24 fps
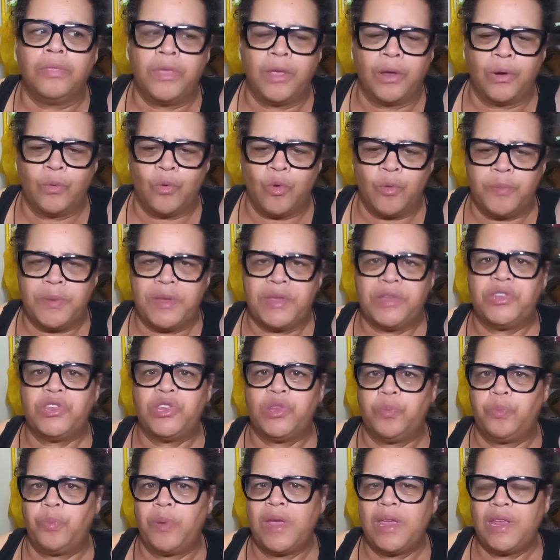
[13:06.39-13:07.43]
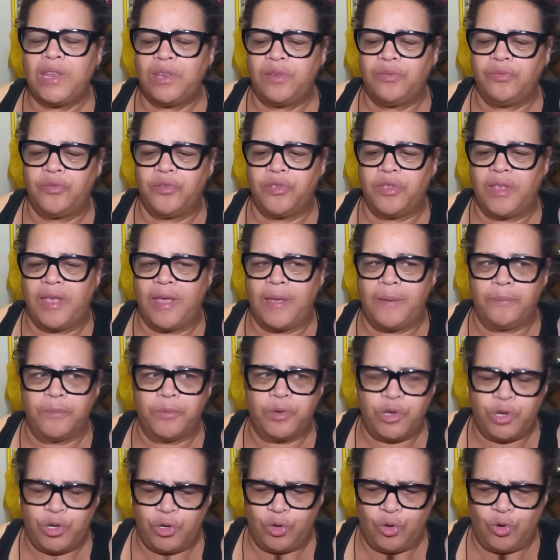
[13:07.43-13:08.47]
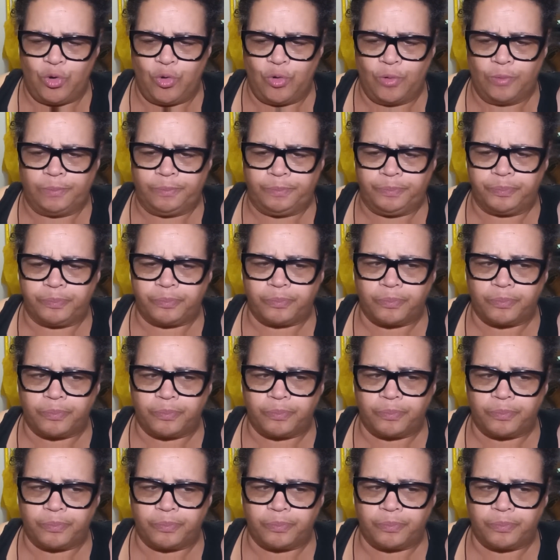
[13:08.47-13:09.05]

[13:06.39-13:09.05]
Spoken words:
there will be space for them to